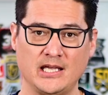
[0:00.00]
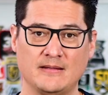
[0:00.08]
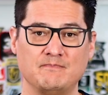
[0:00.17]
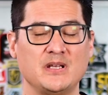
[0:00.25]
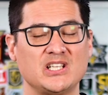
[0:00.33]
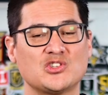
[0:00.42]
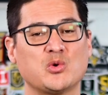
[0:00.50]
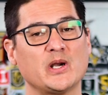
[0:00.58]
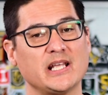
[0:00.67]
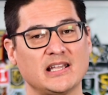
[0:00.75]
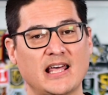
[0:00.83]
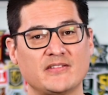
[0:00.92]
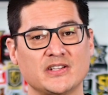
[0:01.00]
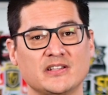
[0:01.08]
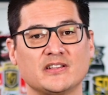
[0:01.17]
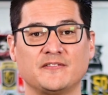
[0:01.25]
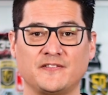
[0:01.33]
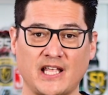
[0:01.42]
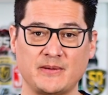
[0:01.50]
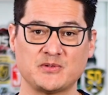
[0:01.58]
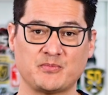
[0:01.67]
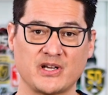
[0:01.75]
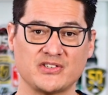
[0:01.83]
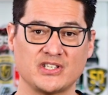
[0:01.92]
In mid-2011, the Flames
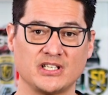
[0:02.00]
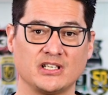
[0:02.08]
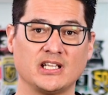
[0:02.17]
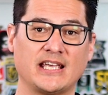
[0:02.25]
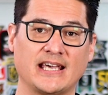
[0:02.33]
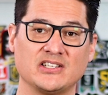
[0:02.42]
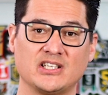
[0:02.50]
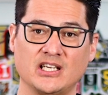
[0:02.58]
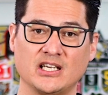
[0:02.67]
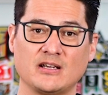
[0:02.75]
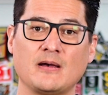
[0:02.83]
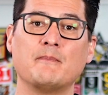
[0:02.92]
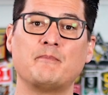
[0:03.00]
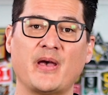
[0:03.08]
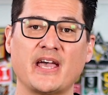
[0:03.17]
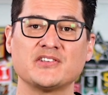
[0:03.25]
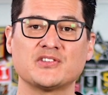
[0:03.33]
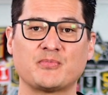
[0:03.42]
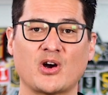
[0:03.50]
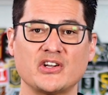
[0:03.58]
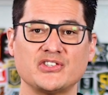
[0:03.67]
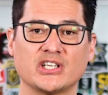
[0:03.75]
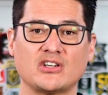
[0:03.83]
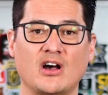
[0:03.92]
president Ken King pegs the
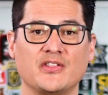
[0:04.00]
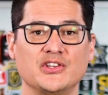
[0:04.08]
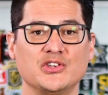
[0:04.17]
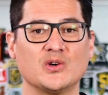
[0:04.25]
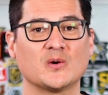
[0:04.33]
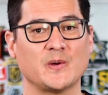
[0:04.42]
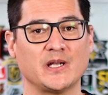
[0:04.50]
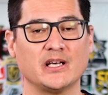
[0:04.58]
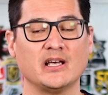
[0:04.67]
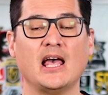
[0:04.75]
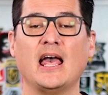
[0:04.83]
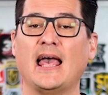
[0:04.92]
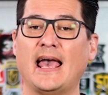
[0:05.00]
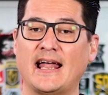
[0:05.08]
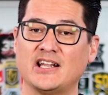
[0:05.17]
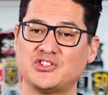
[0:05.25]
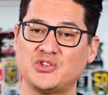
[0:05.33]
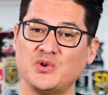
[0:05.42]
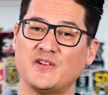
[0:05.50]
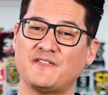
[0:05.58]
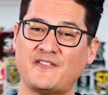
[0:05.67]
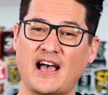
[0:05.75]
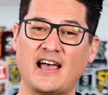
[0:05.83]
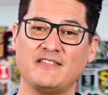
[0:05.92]
project on the new arena at a 2 to
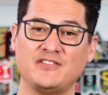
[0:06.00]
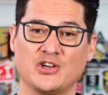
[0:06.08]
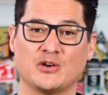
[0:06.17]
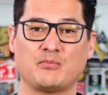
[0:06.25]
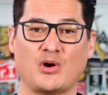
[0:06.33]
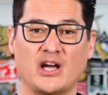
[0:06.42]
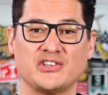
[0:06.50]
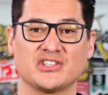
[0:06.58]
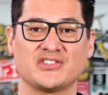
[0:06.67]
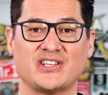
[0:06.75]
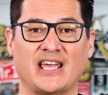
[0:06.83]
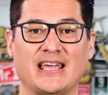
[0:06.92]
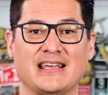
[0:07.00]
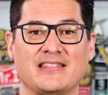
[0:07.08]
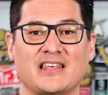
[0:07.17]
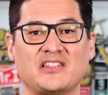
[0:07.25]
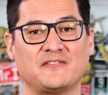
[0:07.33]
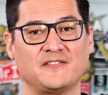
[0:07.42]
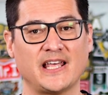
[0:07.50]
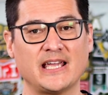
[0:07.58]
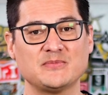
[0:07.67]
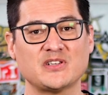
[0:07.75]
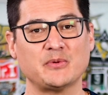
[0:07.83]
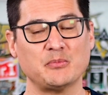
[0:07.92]
5 year project, saying that the
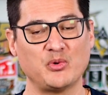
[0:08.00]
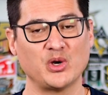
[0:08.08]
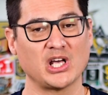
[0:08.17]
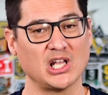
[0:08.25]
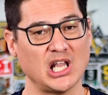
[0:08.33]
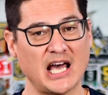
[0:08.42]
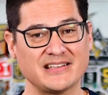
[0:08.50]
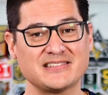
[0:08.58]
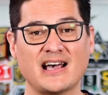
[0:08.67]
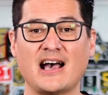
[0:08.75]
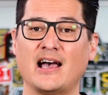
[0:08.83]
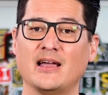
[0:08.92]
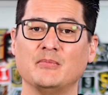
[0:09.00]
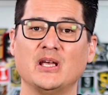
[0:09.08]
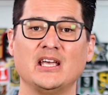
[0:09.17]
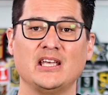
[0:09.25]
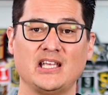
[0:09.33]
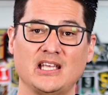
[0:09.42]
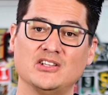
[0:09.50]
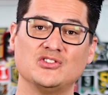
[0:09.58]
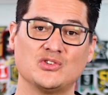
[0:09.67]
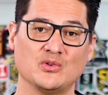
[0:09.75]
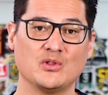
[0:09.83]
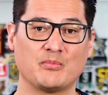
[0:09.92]
Flames have been putting a lot of time
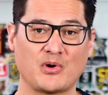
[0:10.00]
into the